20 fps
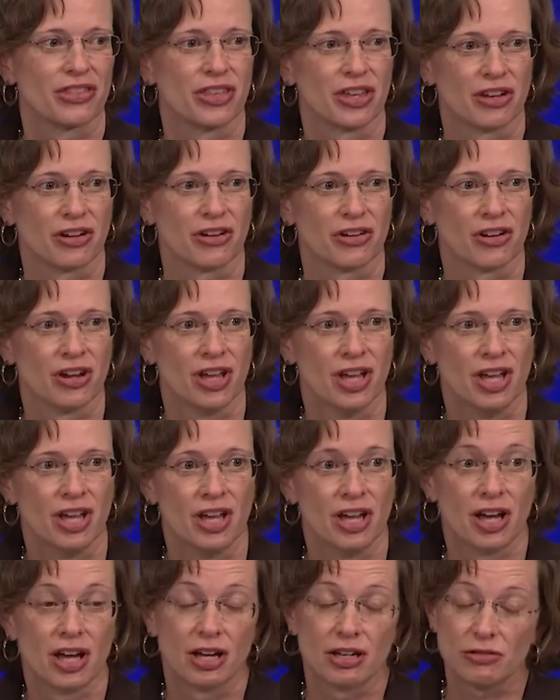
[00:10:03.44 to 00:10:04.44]
their
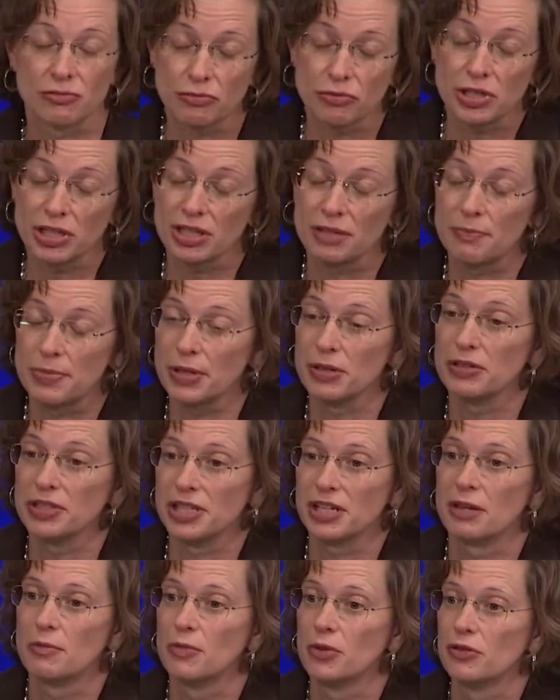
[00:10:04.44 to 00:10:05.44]
uh, really
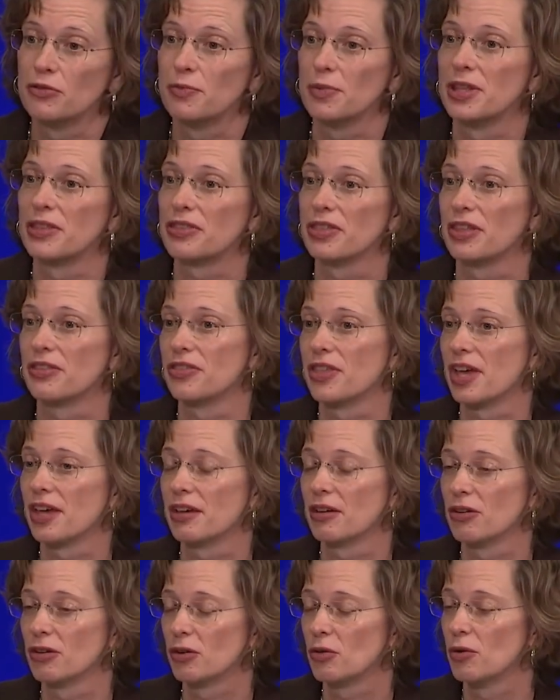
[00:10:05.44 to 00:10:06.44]
building a movement that
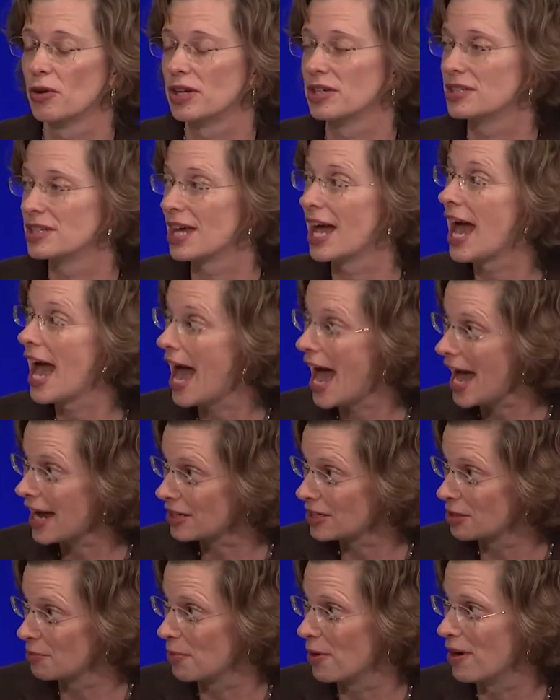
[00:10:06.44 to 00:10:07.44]
they are going to
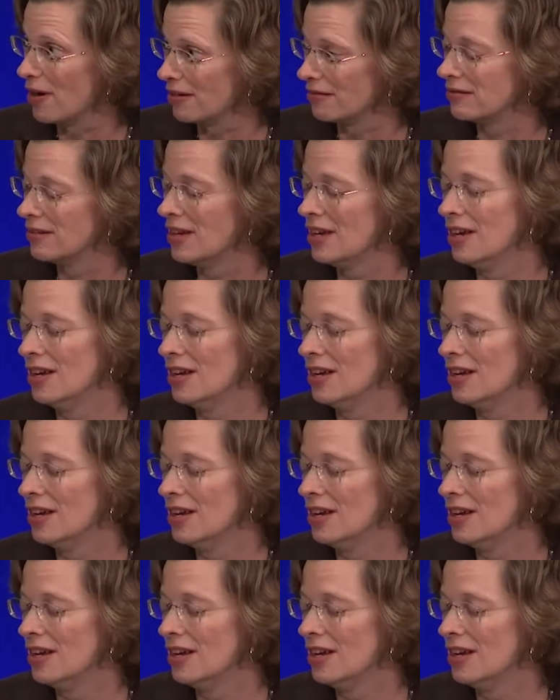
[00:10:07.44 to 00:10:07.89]
act upon.